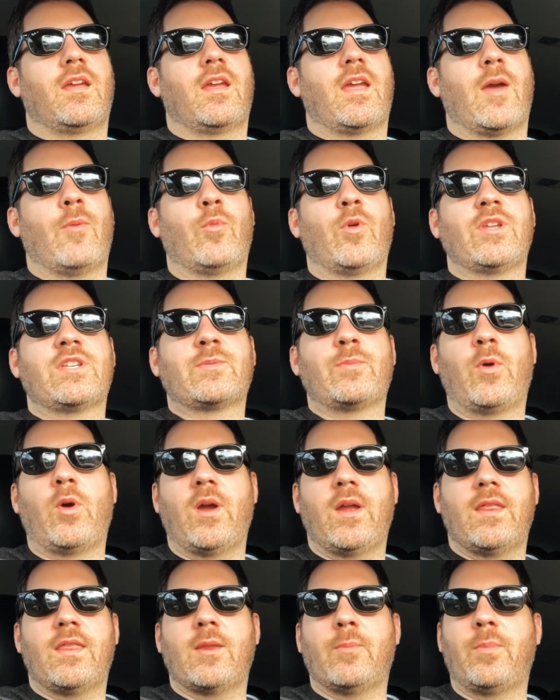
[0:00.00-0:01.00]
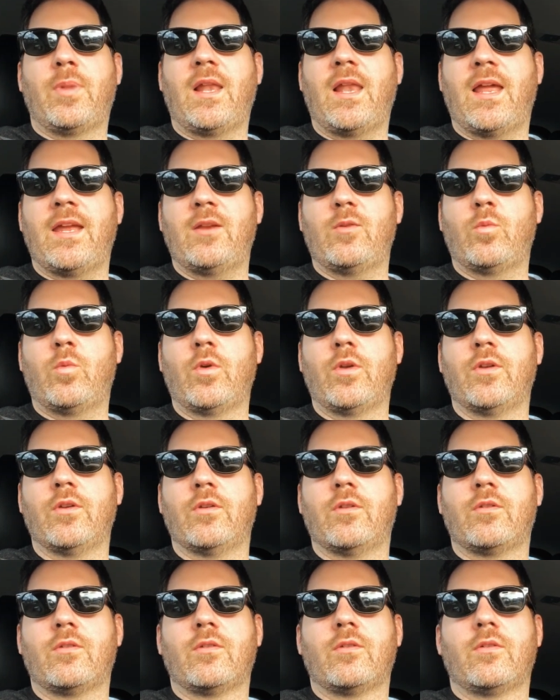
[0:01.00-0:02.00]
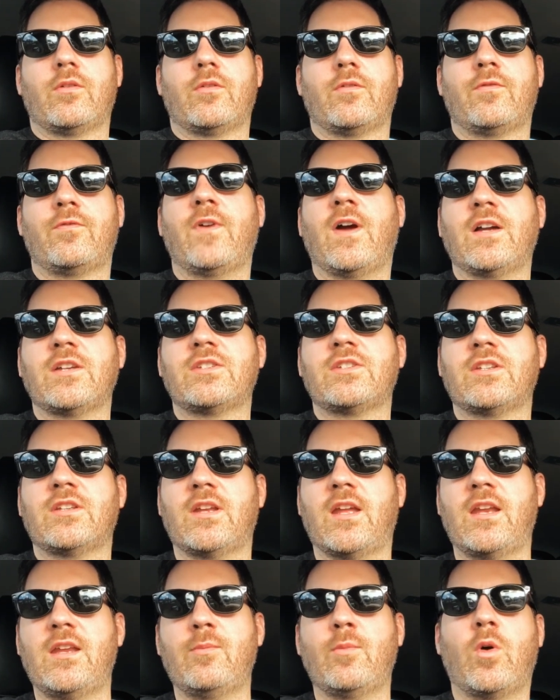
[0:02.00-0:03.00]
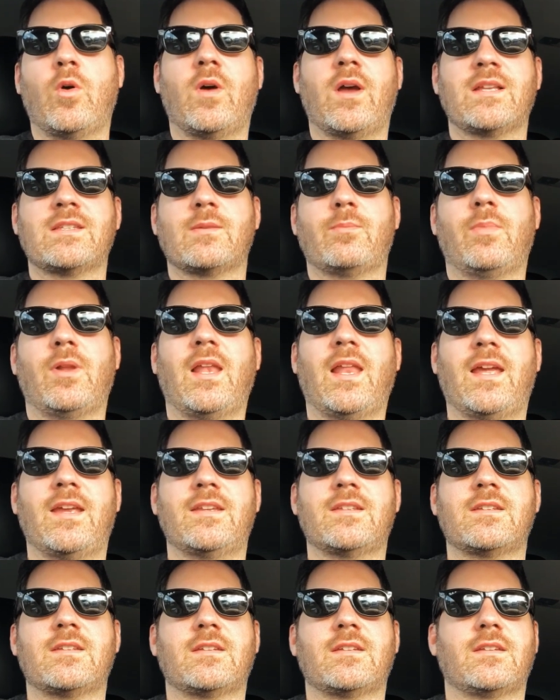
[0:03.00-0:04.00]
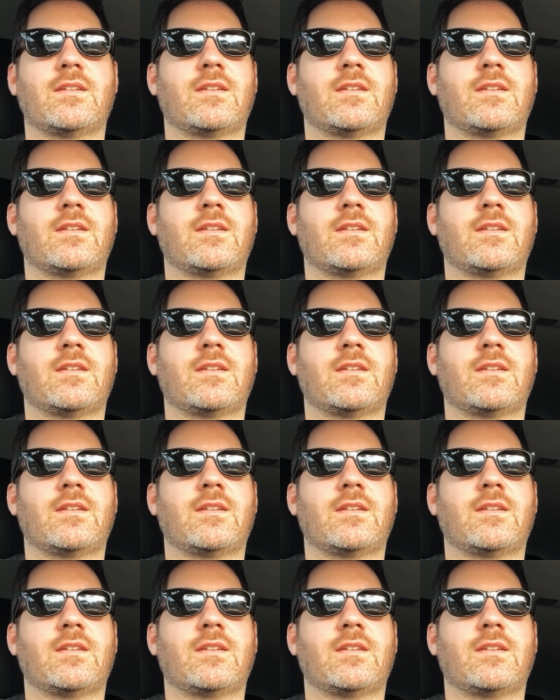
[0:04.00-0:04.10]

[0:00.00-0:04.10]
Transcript: At which point the plate wouldn't function anymore as a plate.